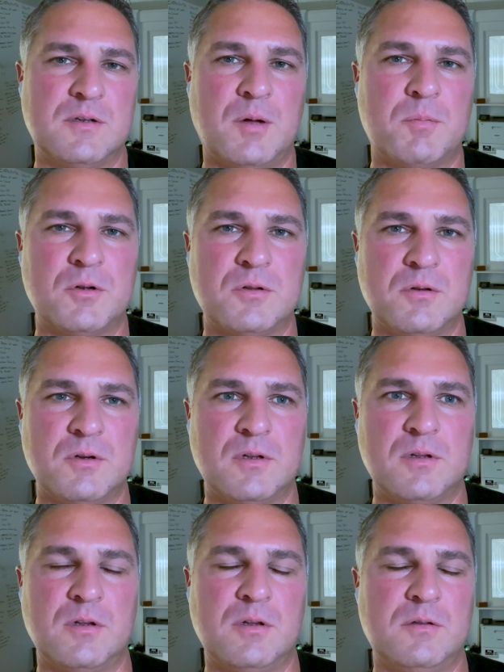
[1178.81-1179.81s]

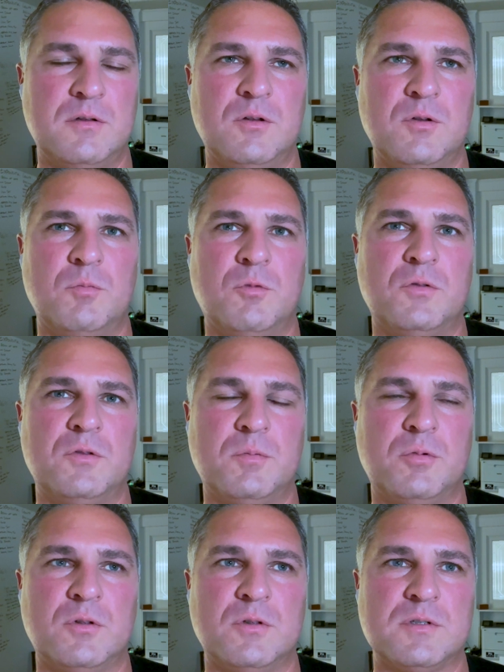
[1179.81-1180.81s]
opportunity to do
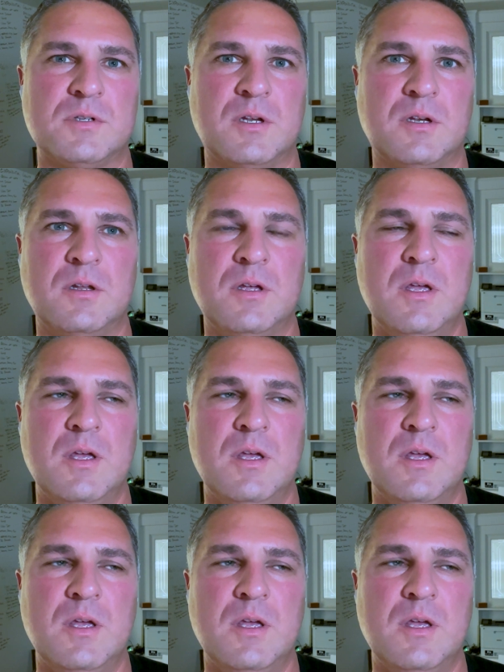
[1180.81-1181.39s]
multiples. And,